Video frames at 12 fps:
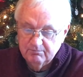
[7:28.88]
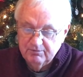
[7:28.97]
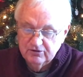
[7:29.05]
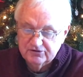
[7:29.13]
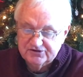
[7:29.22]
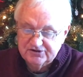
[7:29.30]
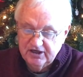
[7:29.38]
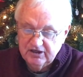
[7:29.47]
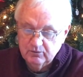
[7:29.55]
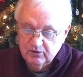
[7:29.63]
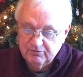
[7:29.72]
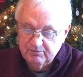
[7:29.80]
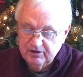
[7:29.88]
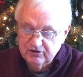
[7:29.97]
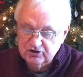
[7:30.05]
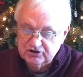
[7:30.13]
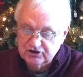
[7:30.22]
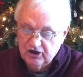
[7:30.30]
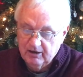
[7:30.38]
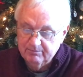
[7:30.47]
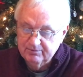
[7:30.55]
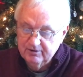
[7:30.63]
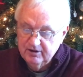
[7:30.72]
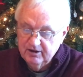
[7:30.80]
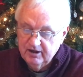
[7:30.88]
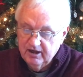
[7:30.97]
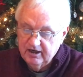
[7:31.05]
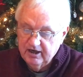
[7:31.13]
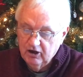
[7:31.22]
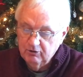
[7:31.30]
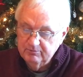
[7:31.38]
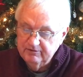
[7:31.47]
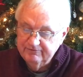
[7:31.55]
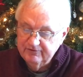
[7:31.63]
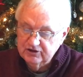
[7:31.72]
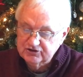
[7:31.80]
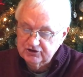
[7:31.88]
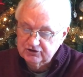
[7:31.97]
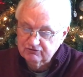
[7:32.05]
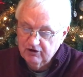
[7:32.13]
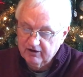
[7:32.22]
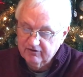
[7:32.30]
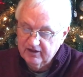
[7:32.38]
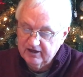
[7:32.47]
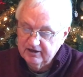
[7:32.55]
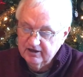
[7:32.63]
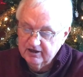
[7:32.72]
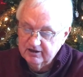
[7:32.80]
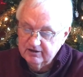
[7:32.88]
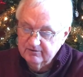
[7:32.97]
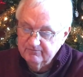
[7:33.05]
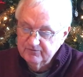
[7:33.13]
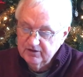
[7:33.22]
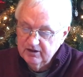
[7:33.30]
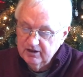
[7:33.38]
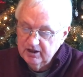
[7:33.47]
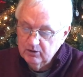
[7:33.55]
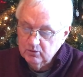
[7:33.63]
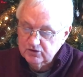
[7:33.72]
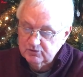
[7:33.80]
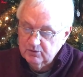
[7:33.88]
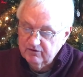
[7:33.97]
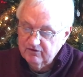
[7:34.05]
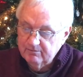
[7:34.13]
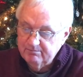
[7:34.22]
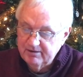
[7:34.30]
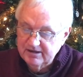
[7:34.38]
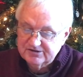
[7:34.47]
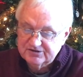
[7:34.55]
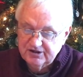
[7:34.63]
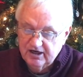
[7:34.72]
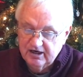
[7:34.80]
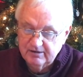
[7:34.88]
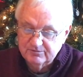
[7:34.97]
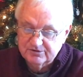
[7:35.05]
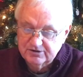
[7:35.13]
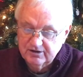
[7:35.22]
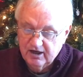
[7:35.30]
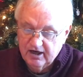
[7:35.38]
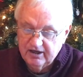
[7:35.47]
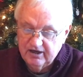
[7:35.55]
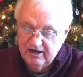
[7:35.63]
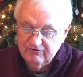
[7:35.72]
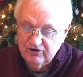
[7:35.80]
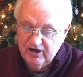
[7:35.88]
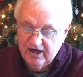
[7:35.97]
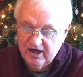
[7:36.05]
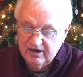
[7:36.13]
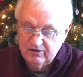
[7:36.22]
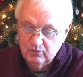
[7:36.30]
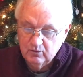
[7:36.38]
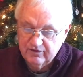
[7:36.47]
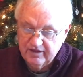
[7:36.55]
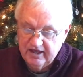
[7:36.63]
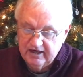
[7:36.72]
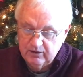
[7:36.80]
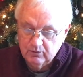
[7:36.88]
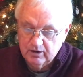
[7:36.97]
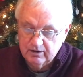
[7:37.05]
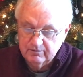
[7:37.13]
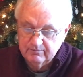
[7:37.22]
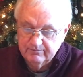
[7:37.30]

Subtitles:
Bill stayed with me in the shop and helped me finish the truck that night. It was one of the best times I had ever had with anyone.